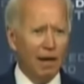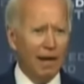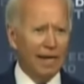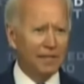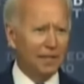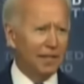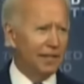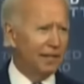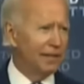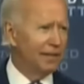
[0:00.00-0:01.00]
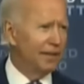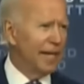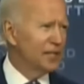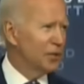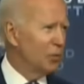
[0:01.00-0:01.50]
Actually,
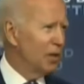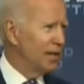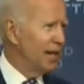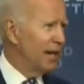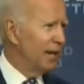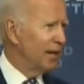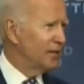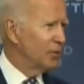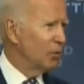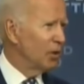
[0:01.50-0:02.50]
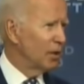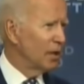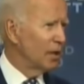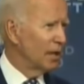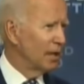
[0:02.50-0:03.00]
that's the one down I used to work.
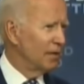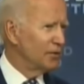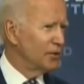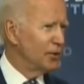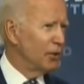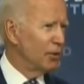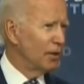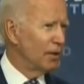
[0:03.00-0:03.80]
That's a joke.